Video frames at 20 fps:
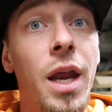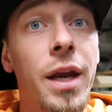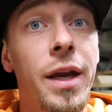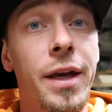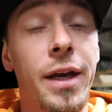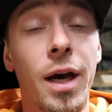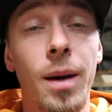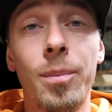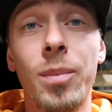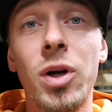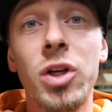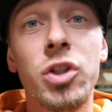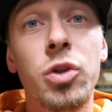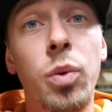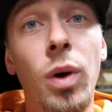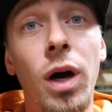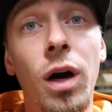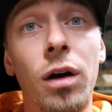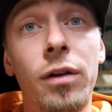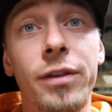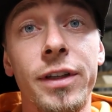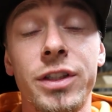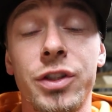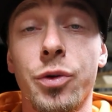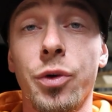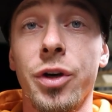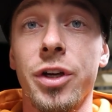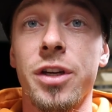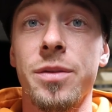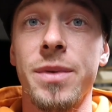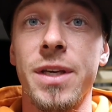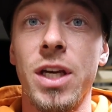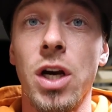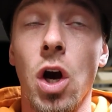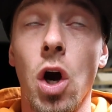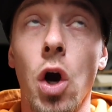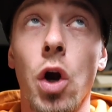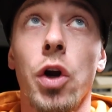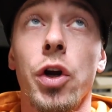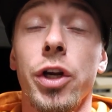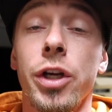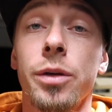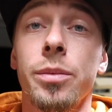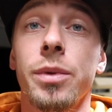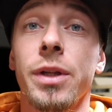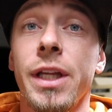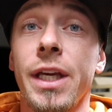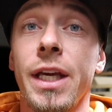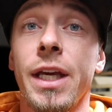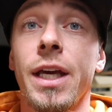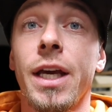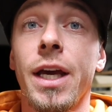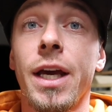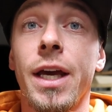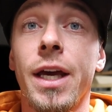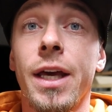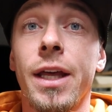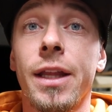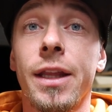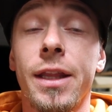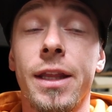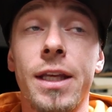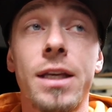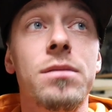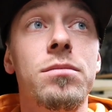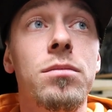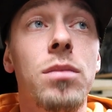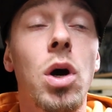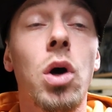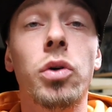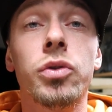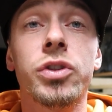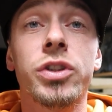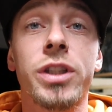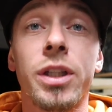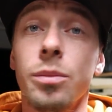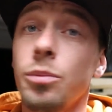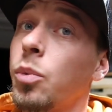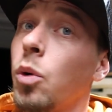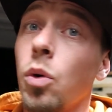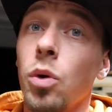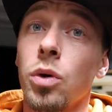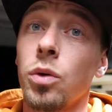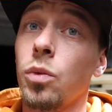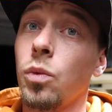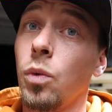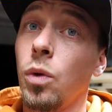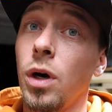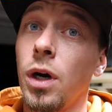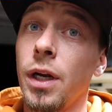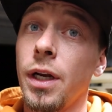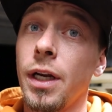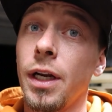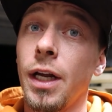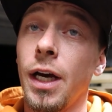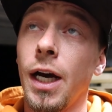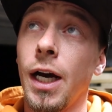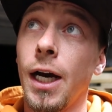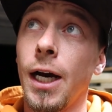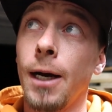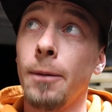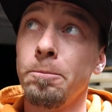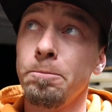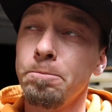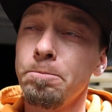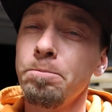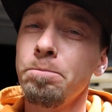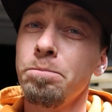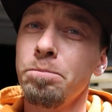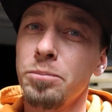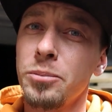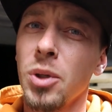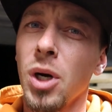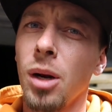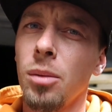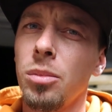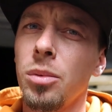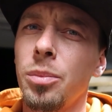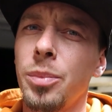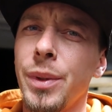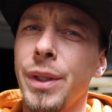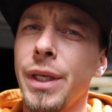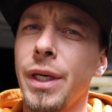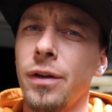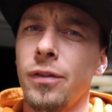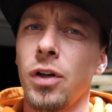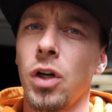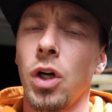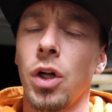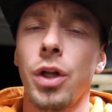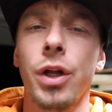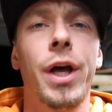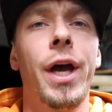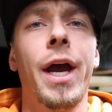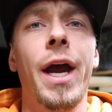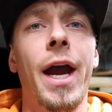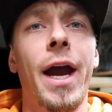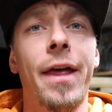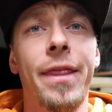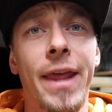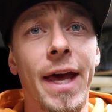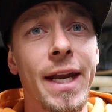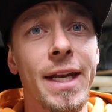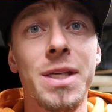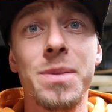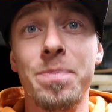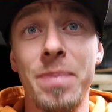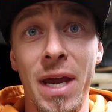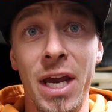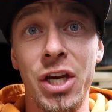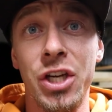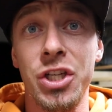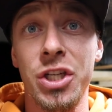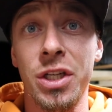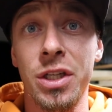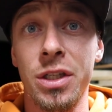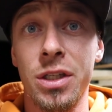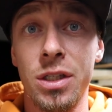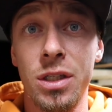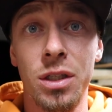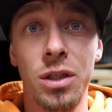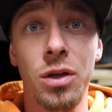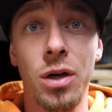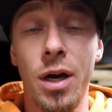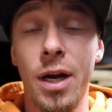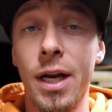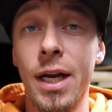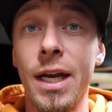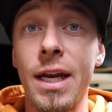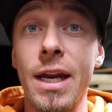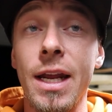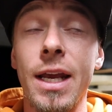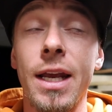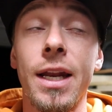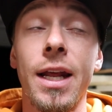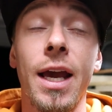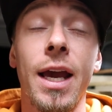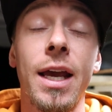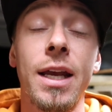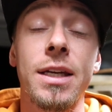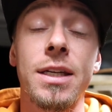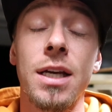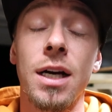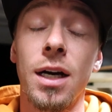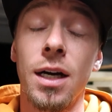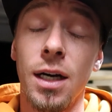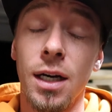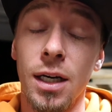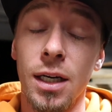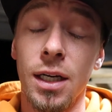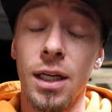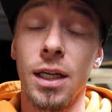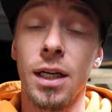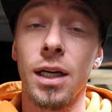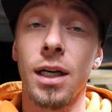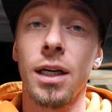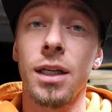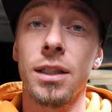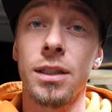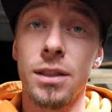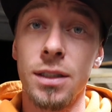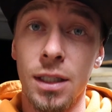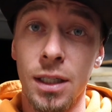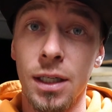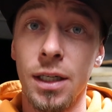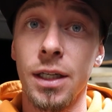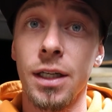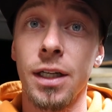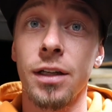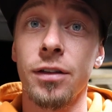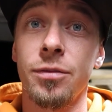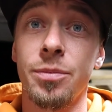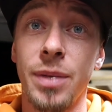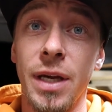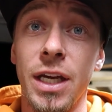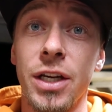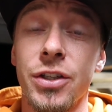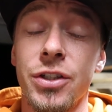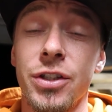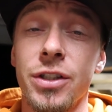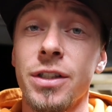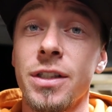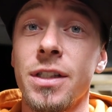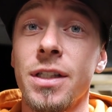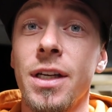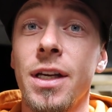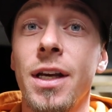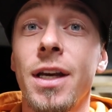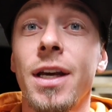Number 12 is going to be arguably the most important one, probably of all, and that is patience. You're gonna need a ton of patience